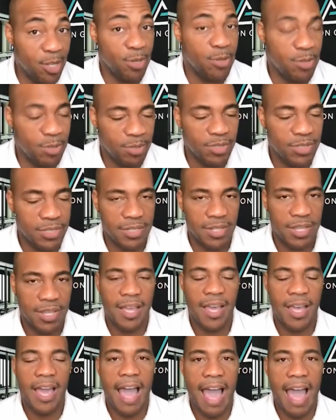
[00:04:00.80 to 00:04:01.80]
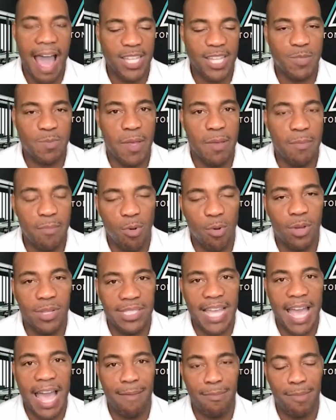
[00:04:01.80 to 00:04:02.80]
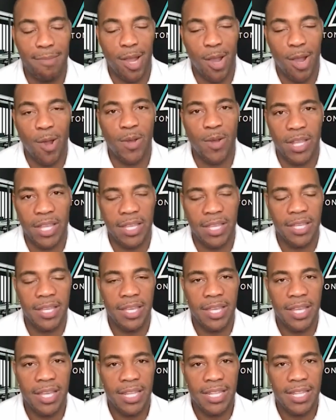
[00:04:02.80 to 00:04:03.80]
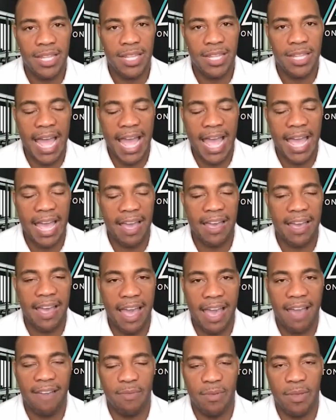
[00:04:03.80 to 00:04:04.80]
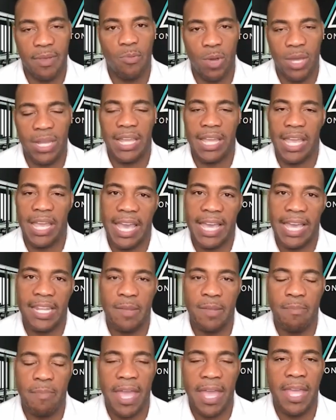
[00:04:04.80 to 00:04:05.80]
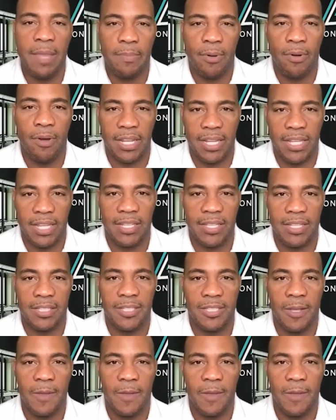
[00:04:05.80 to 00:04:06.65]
than I have been winning. And the main point is when you go and take chances,